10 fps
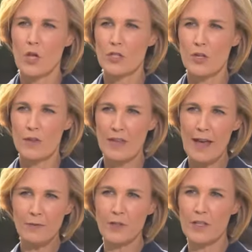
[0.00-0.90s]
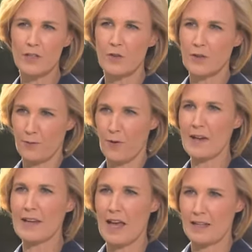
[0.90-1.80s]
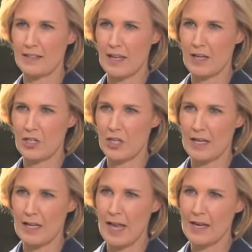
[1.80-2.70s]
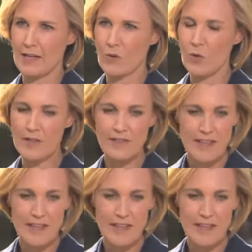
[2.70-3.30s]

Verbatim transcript: So the Africans are at the front line essentially, and, and what is the